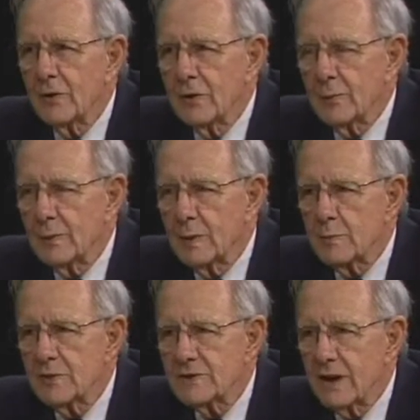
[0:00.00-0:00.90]
felt
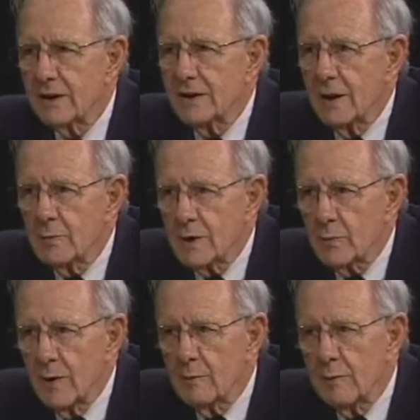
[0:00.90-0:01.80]
people's economic
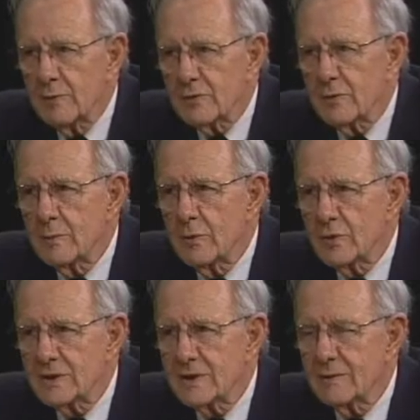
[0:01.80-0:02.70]
problems were
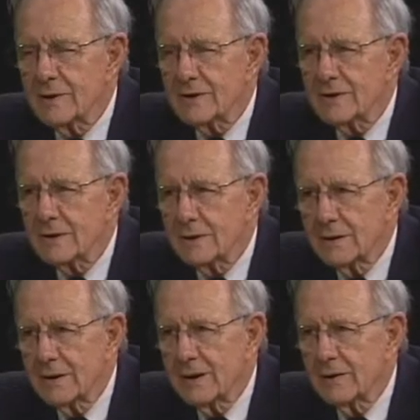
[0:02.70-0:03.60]
more serious than
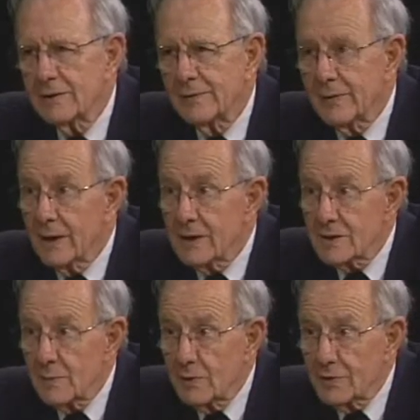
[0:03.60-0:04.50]
their
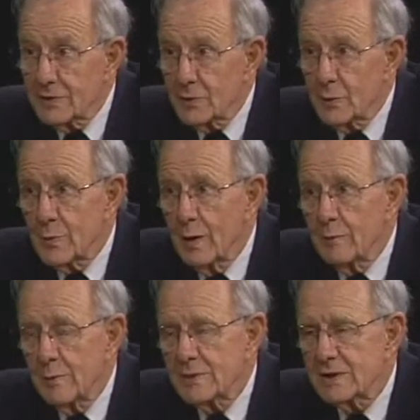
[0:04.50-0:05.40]
spiritual
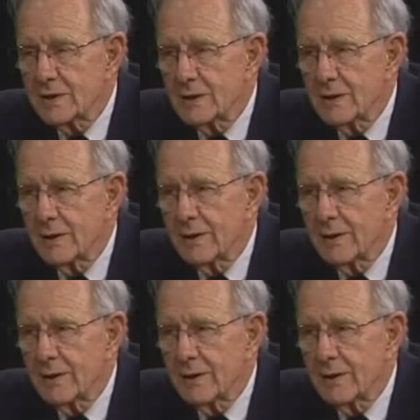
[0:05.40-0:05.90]
problems, and he